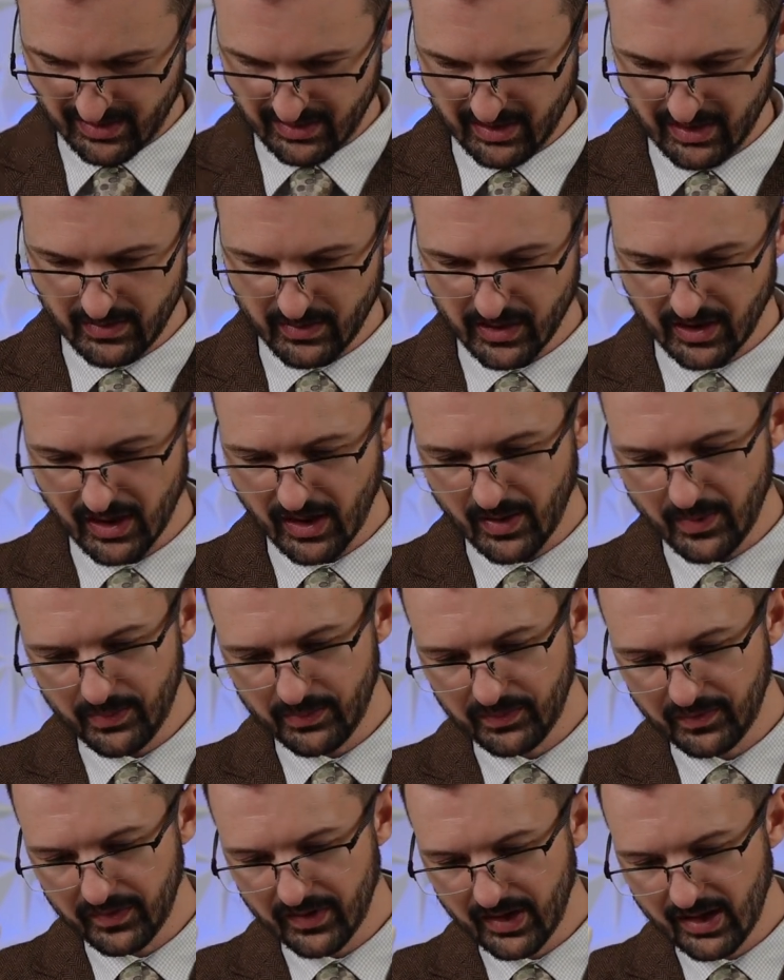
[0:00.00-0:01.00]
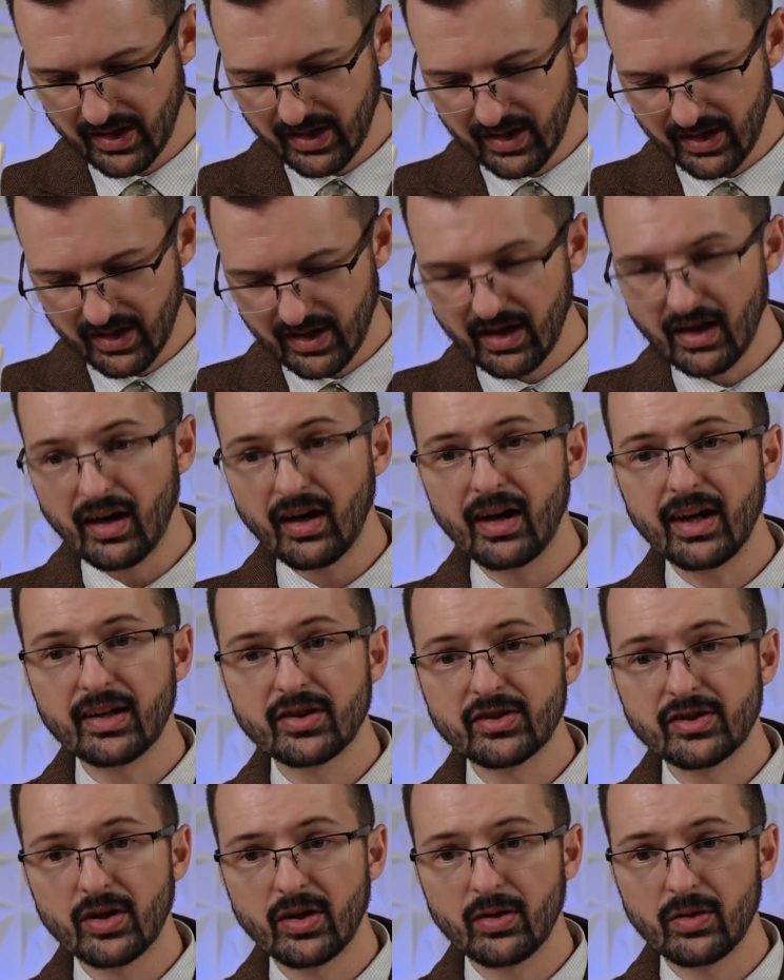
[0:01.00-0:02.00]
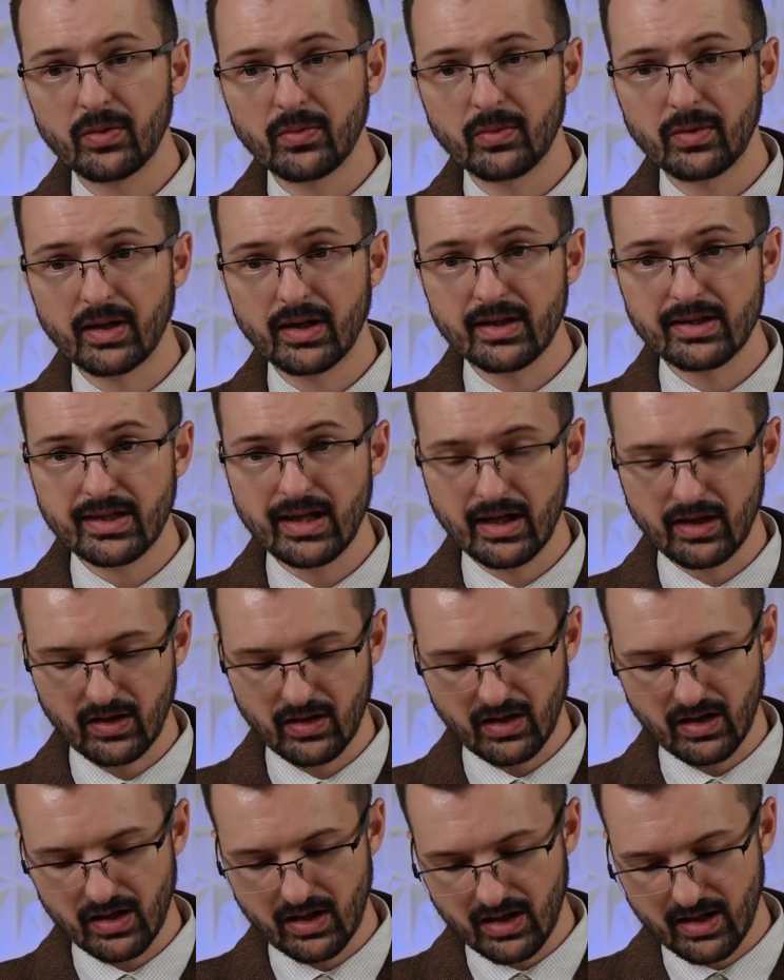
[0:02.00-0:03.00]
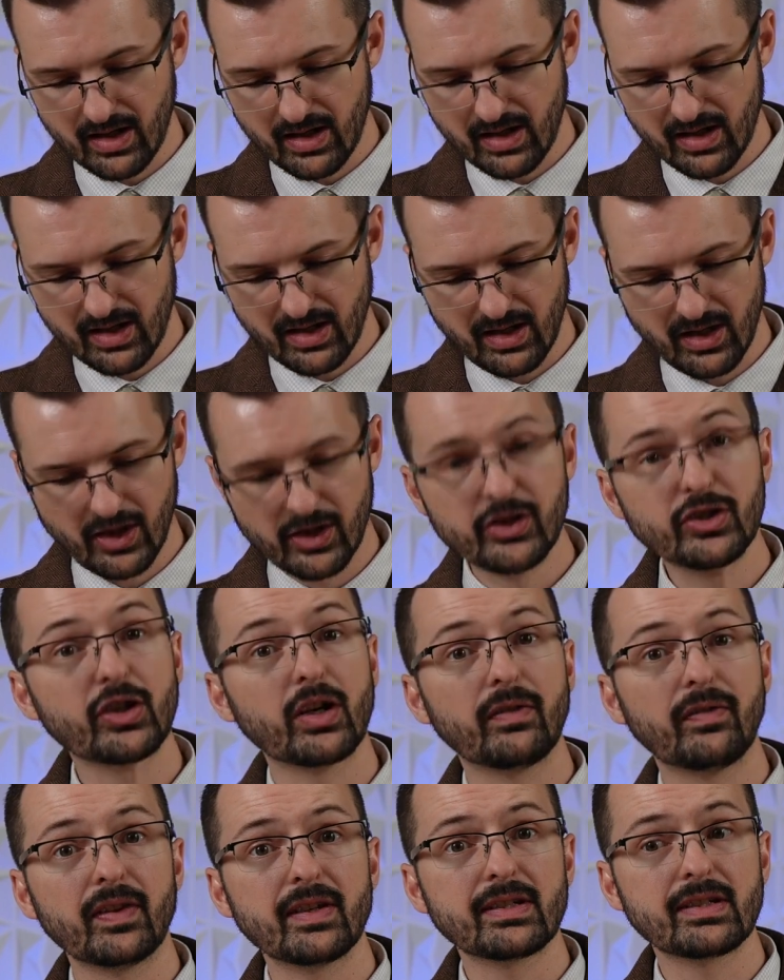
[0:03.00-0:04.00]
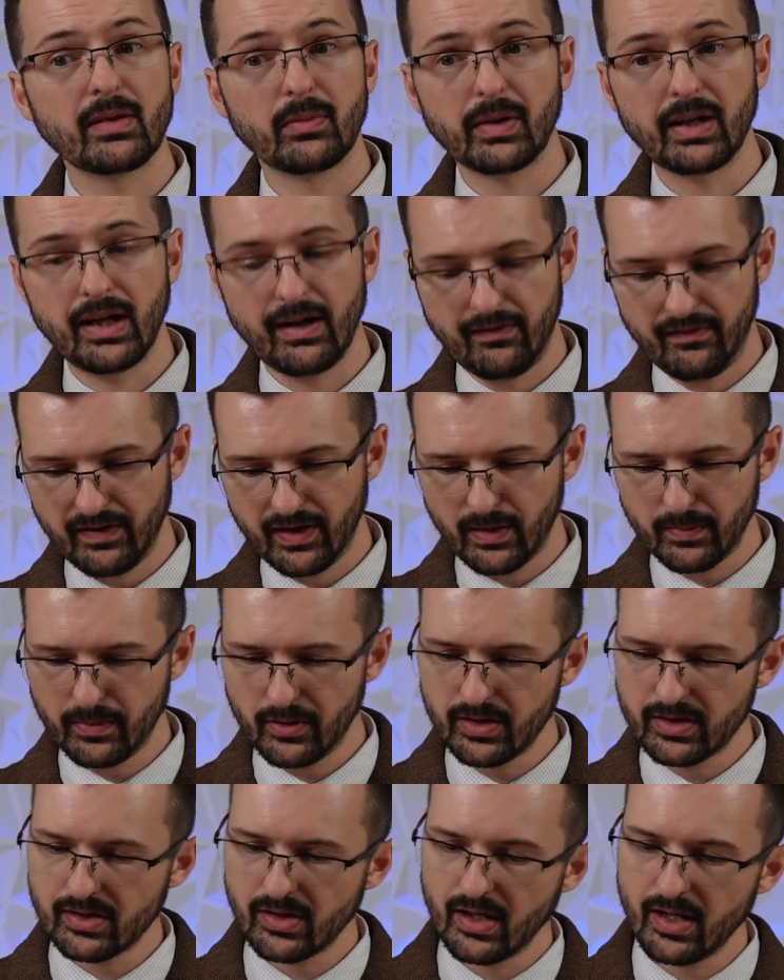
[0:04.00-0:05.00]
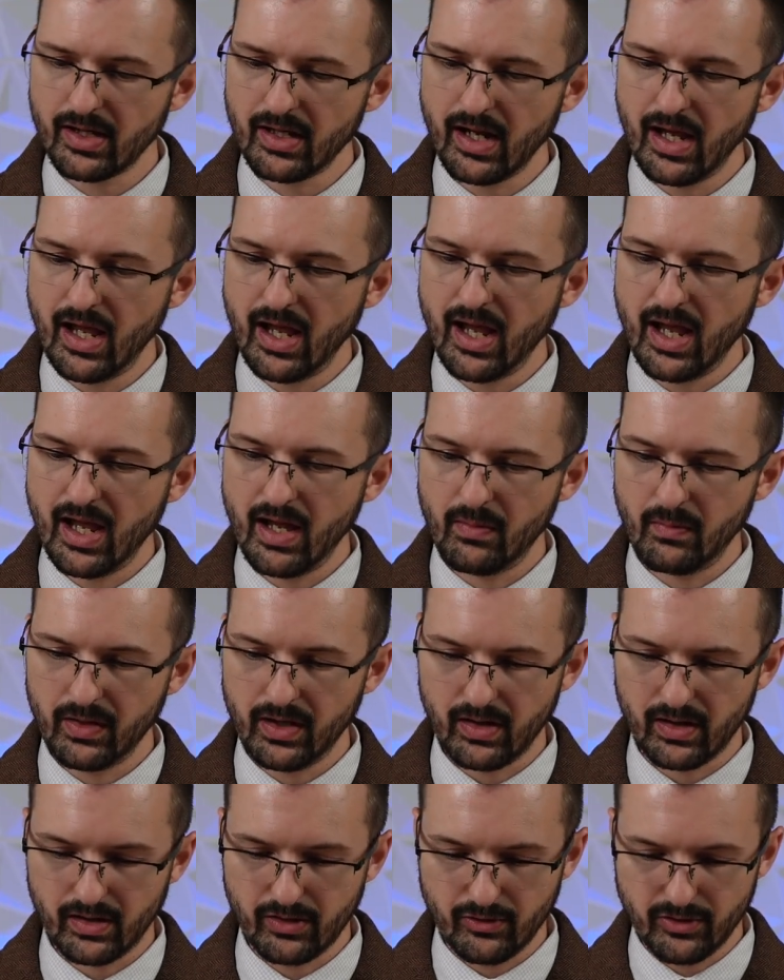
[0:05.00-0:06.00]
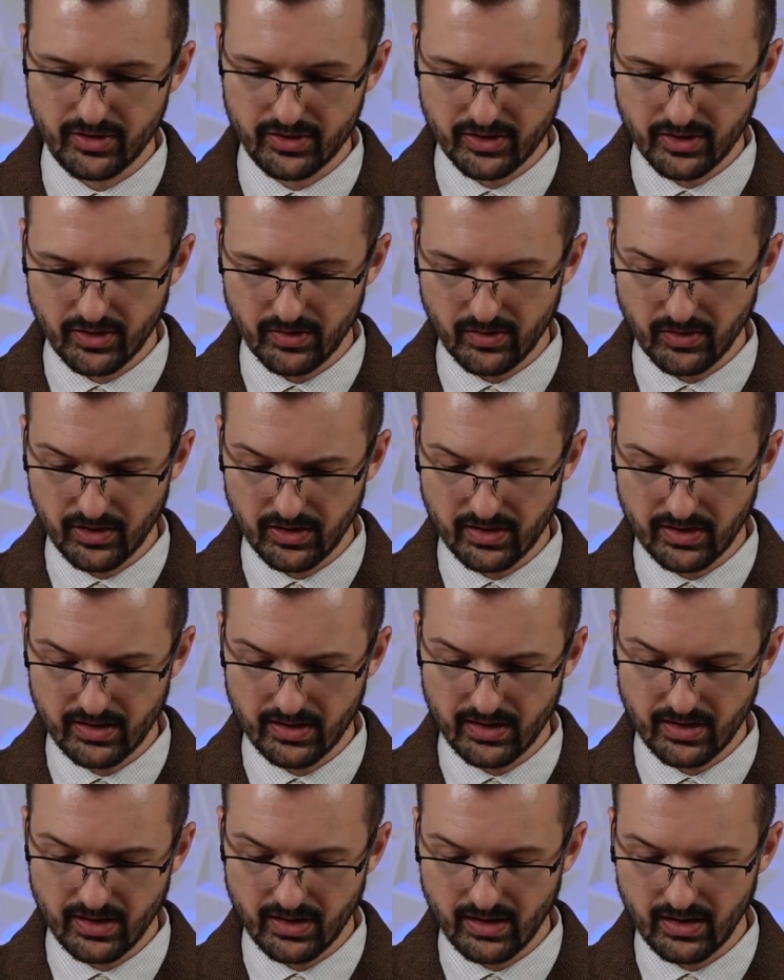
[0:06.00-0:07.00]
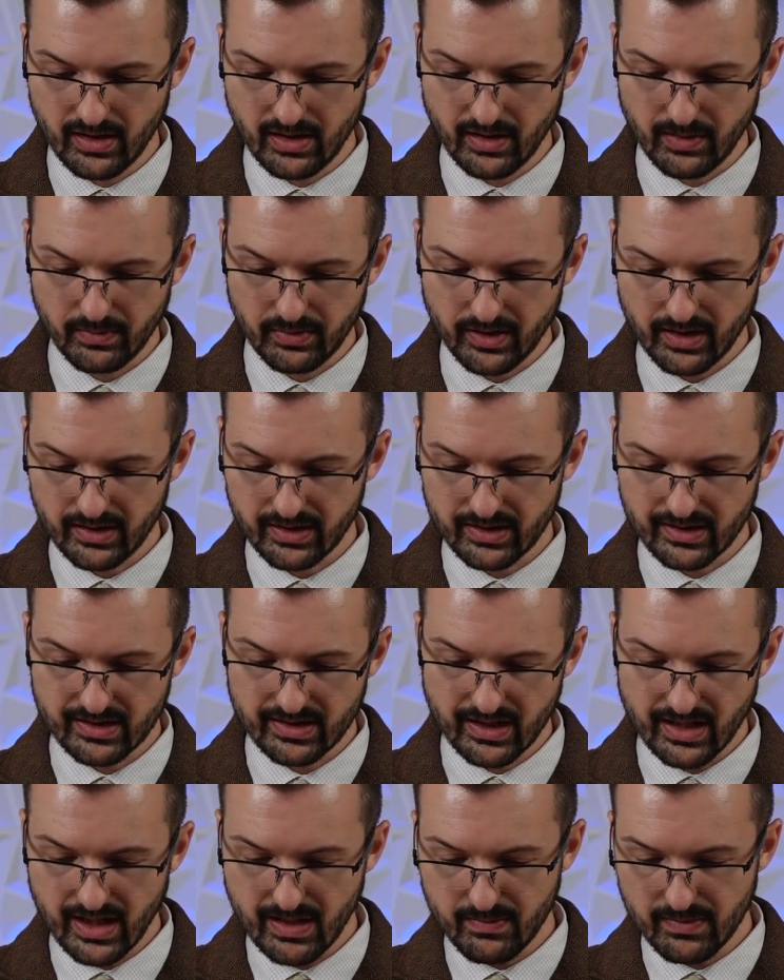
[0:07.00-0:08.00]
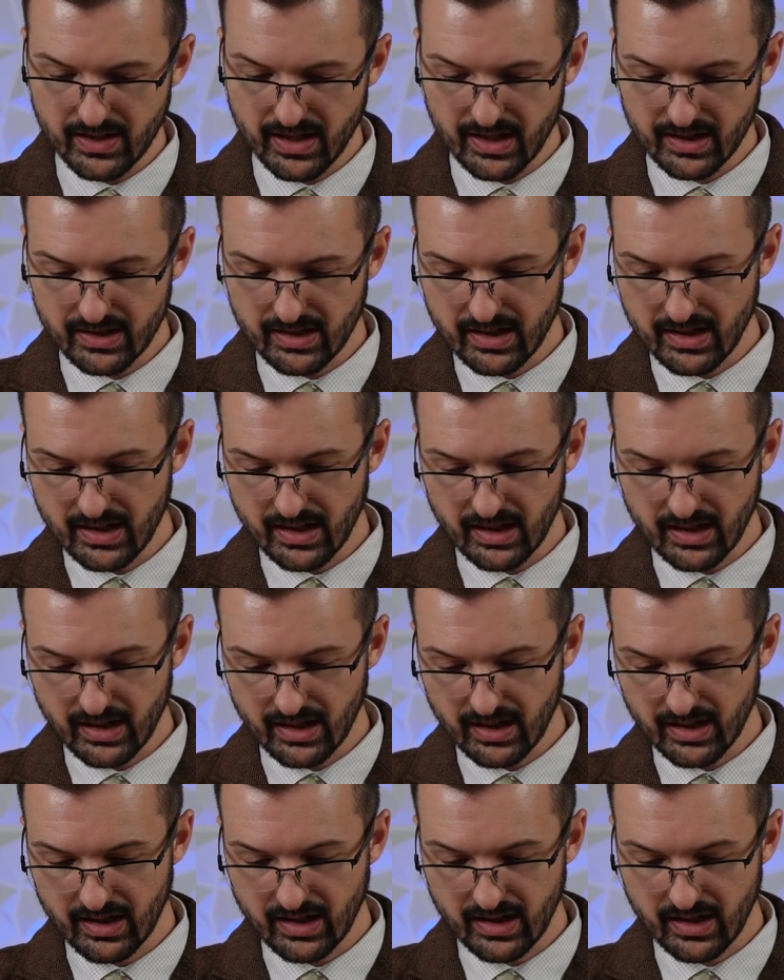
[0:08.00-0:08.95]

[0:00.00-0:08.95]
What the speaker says: There we go. All right, so we're going to take our surface that we have fingerprints on, and we are going to apply the same technique,